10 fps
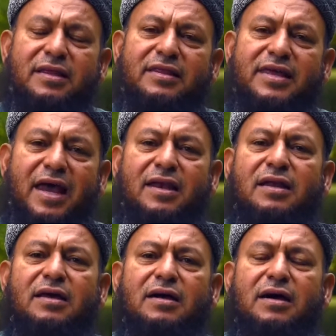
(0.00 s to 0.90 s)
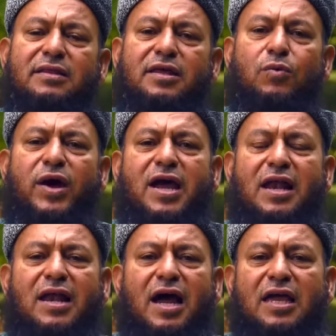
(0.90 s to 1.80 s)
then the way
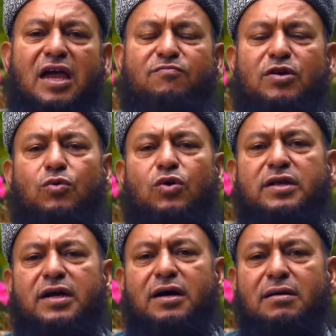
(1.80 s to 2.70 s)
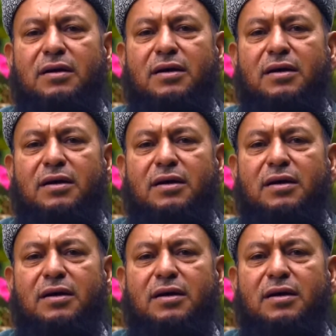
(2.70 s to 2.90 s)
Allah gave me good year,